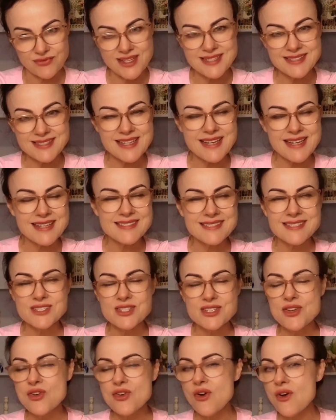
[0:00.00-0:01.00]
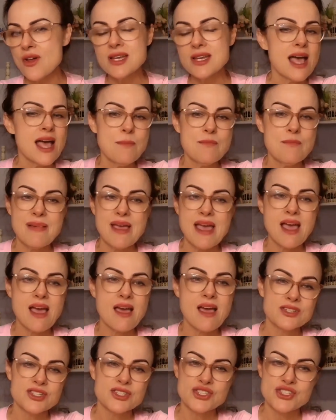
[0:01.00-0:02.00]
This is not
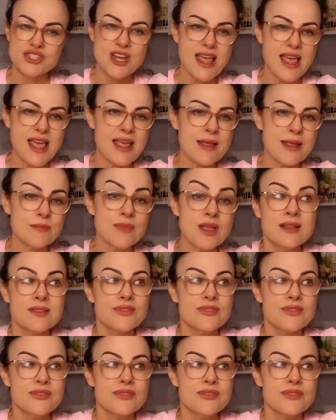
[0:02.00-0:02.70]
about shame.